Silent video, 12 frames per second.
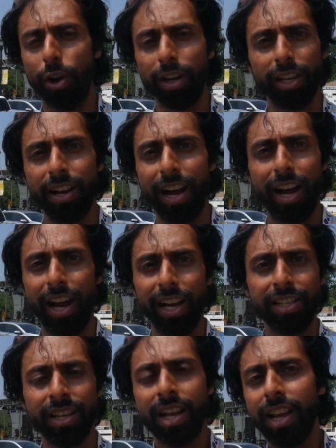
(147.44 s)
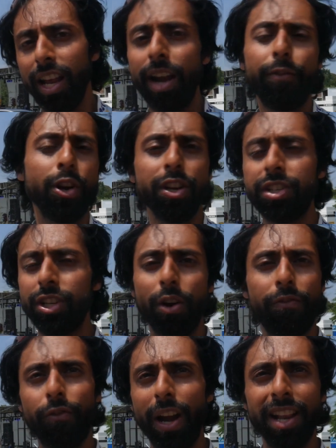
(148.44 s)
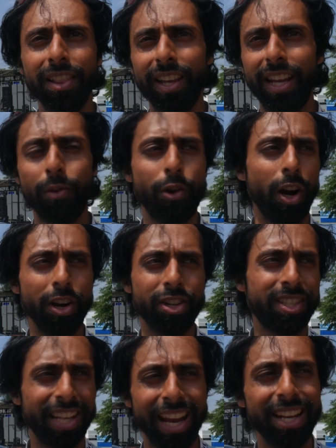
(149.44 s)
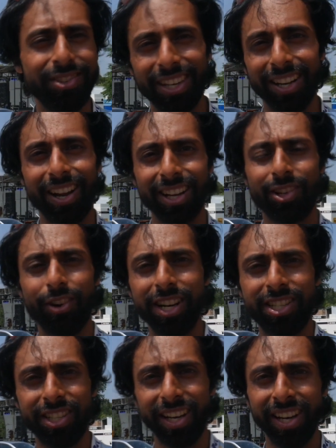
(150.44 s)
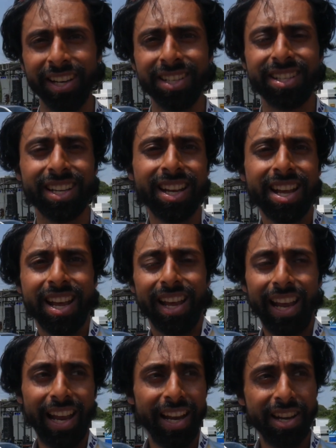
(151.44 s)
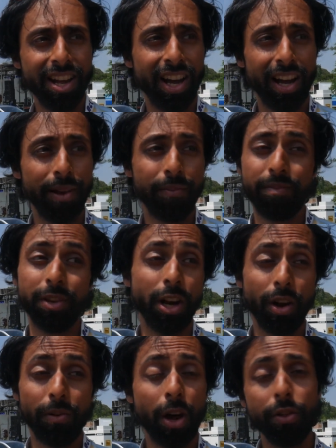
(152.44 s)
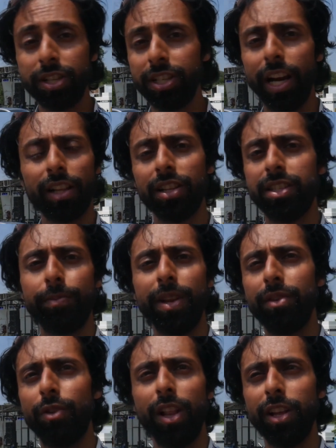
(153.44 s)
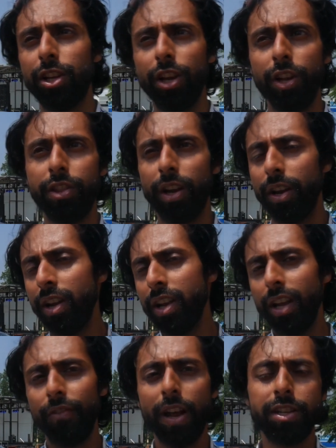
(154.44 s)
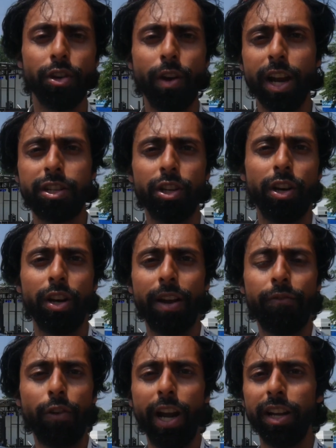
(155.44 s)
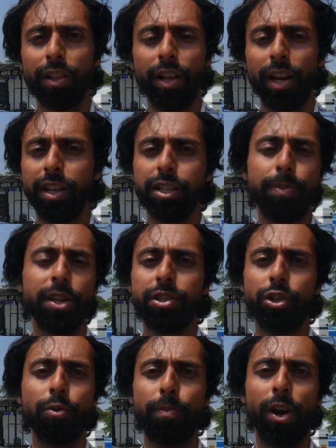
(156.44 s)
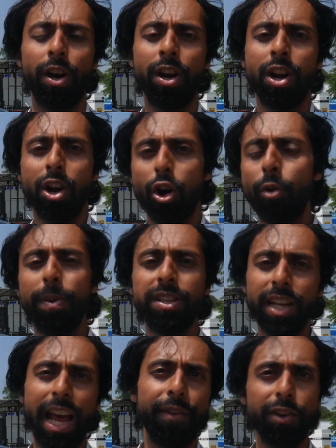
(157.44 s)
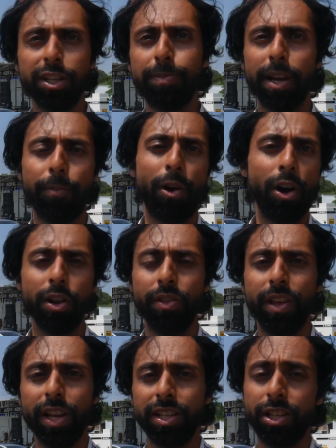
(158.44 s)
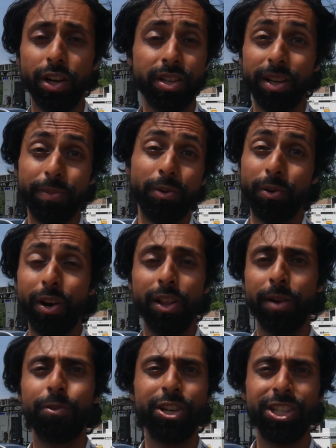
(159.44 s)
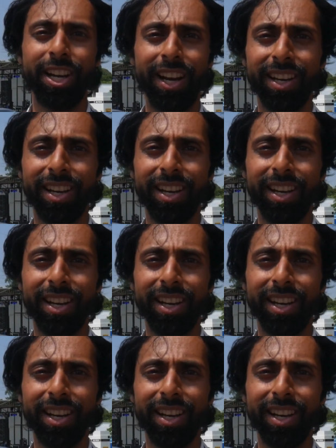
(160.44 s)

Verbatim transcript: organized. Everyone's so friendly. We're on our skates. We get a lot of questions. And, uh, you know, all the cyclists have been really good. The event director, uh, Franklin, he's been super open to having us be a part of this. So it's something we really appreciate.